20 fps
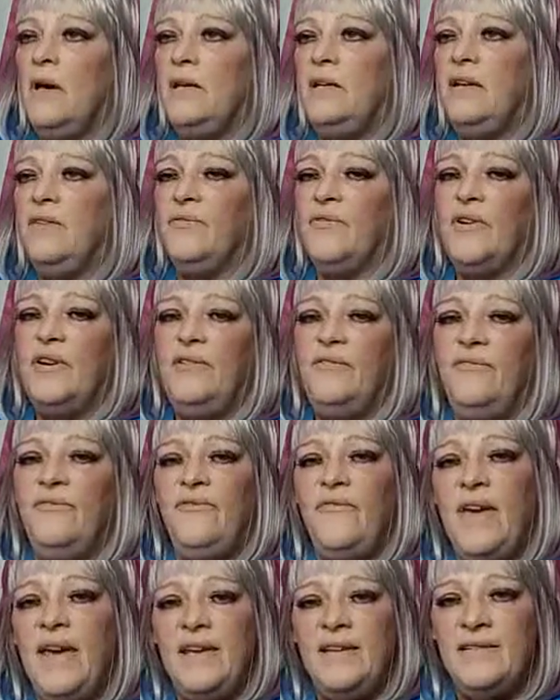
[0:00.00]
a different
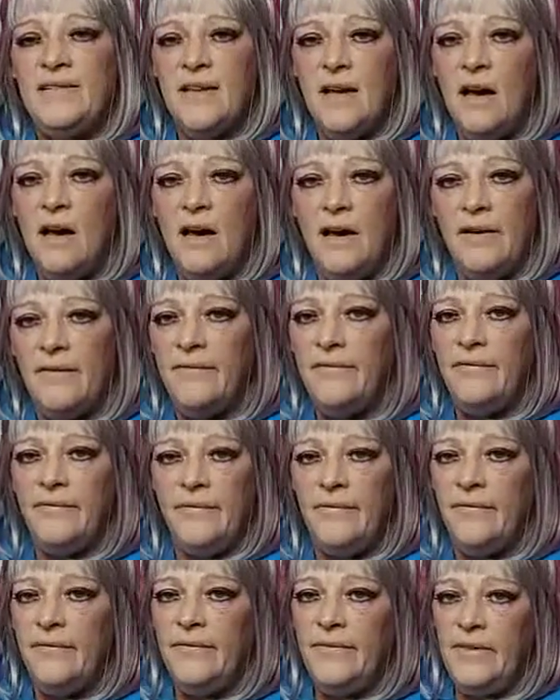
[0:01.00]
face
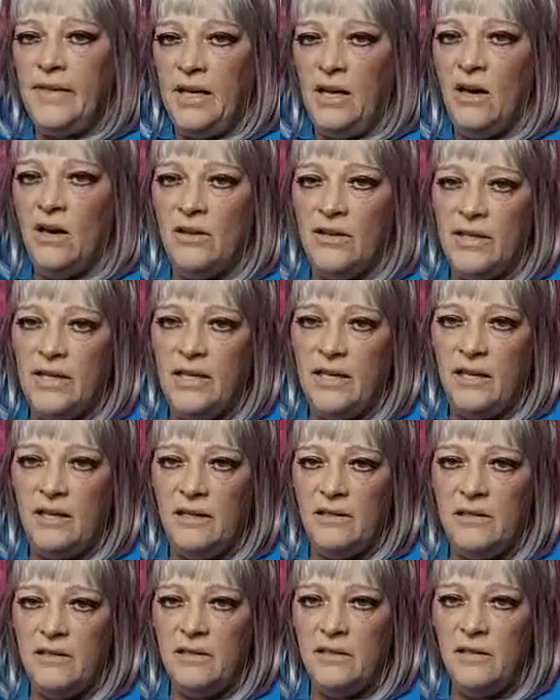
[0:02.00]
of the all that
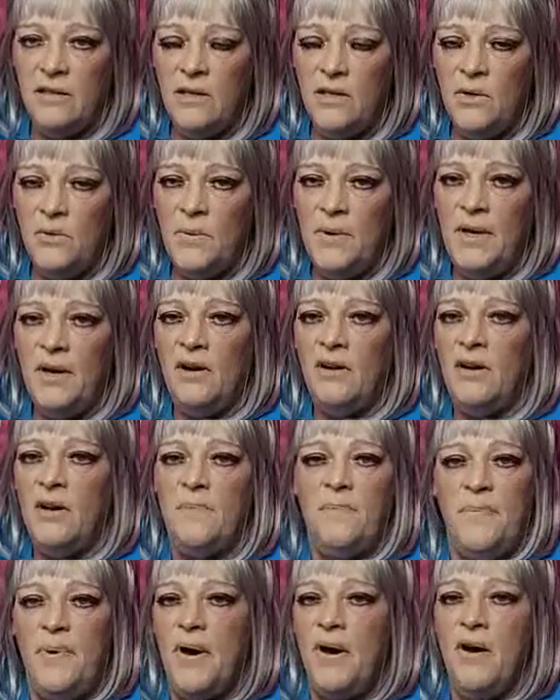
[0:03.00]
is. We aren't
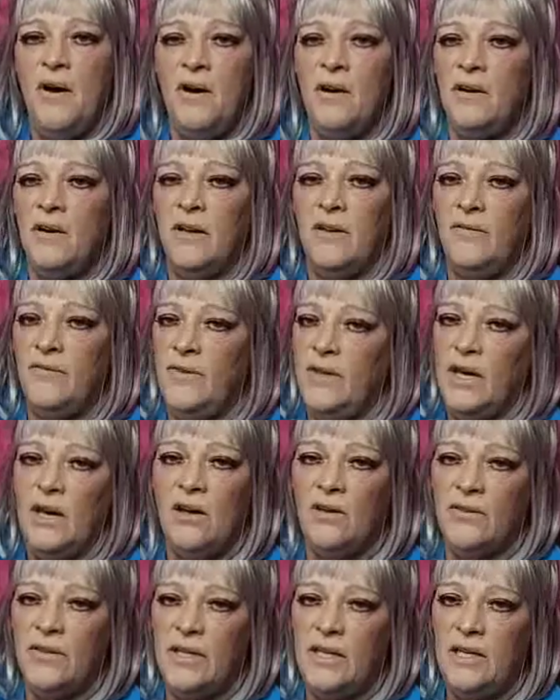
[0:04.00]
a part of the
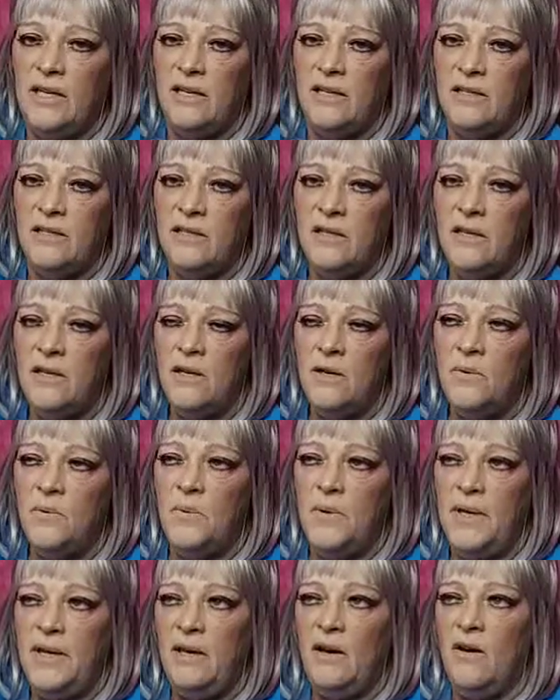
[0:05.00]
all that is.
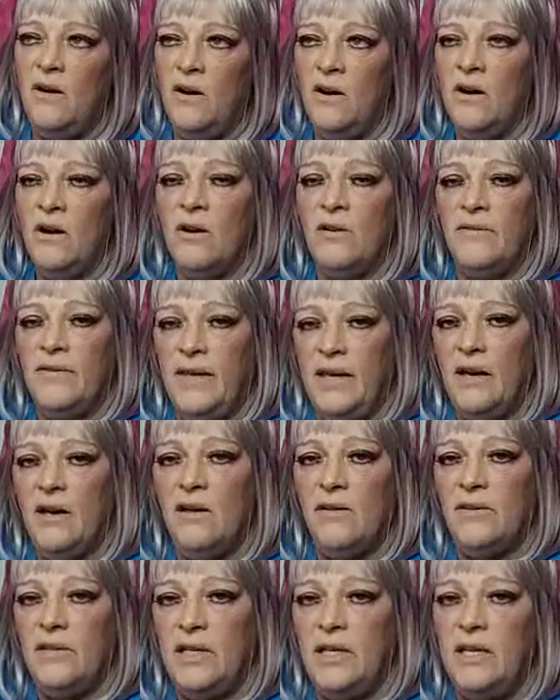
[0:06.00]
We are the
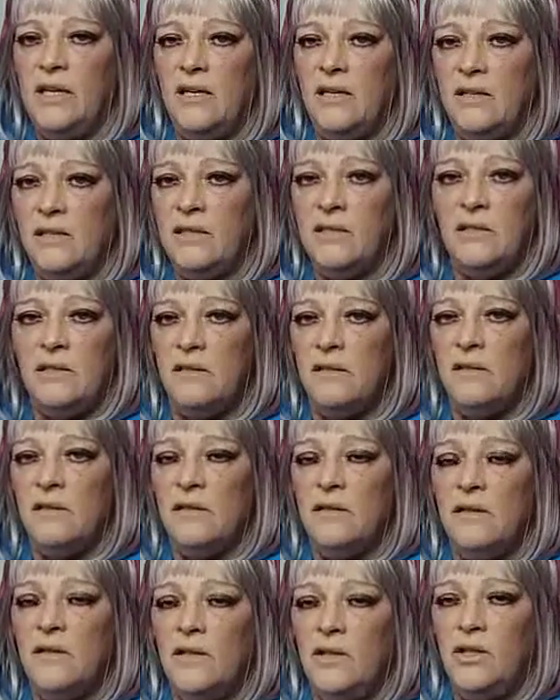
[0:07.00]
all that is.
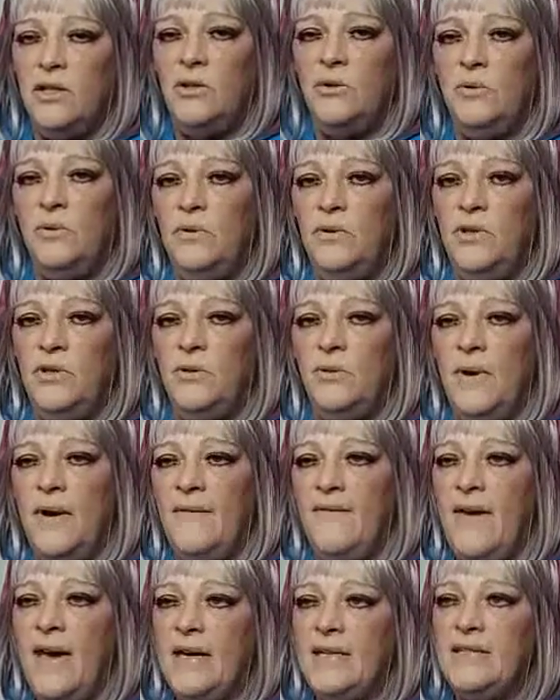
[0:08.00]
You you
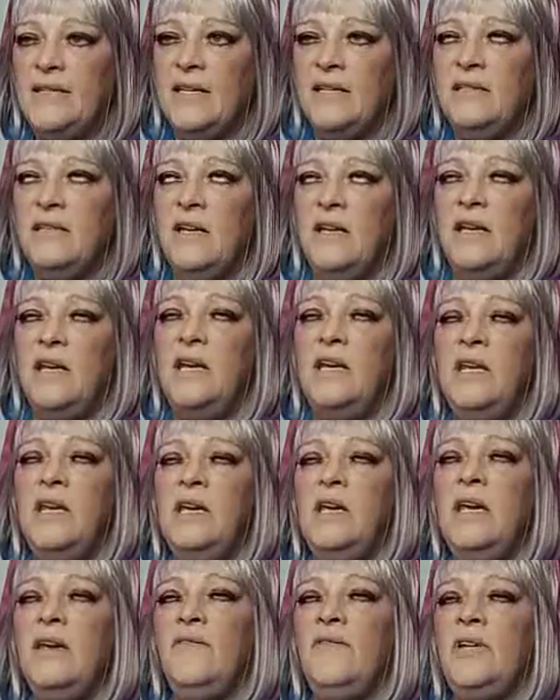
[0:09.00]
have access at
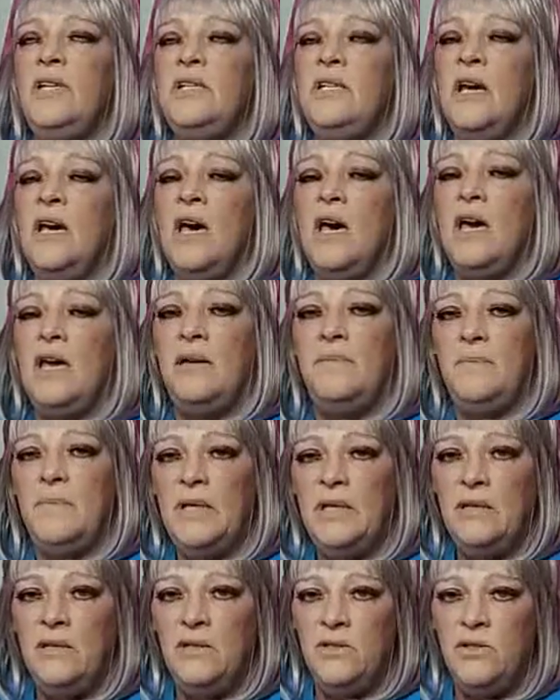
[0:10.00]
any given time
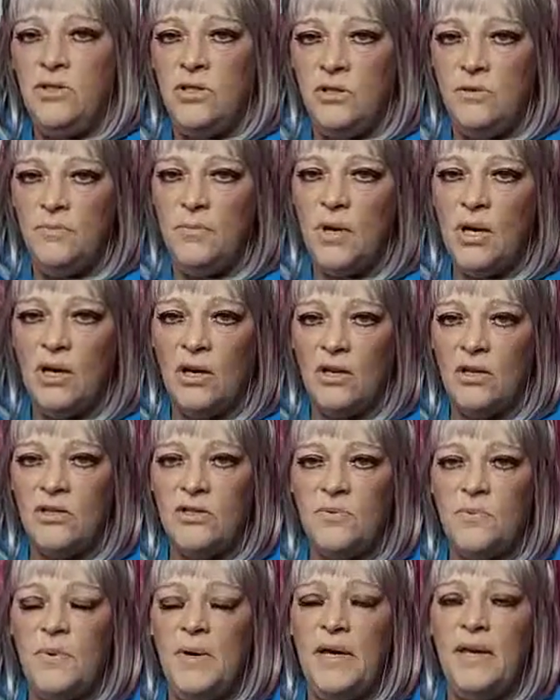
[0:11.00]
to
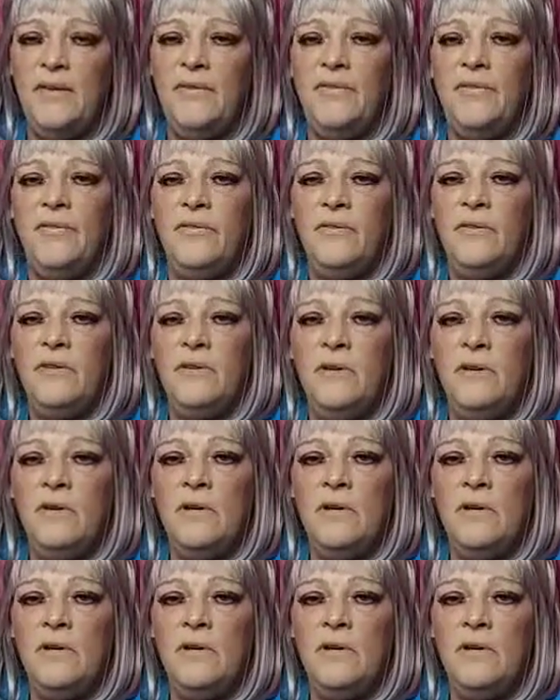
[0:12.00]
merge with